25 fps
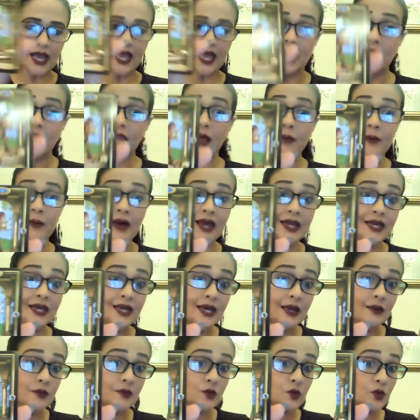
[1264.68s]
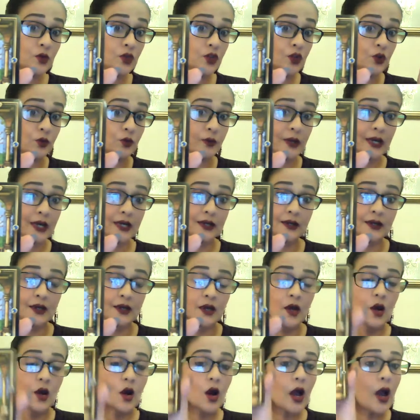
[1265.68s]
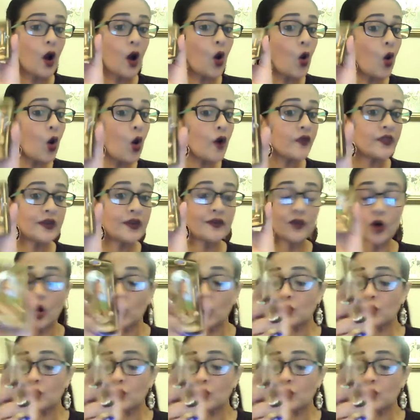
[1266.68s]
hella mind games with you, man. Or they've